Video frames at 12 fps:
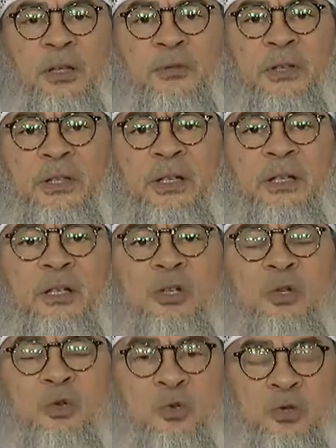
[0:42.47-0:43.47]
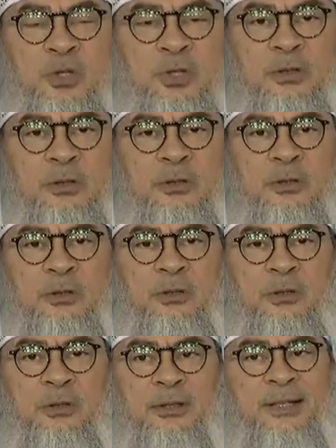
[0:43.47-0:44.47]
if it includes
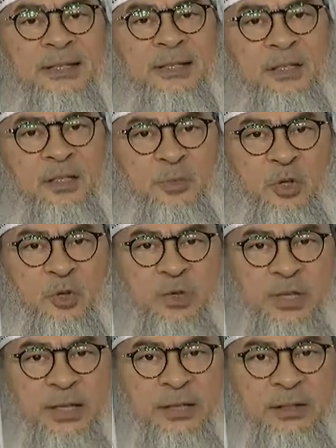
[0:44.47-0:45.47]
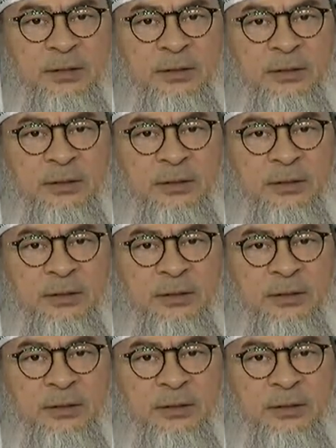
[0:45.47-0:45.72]
listening to music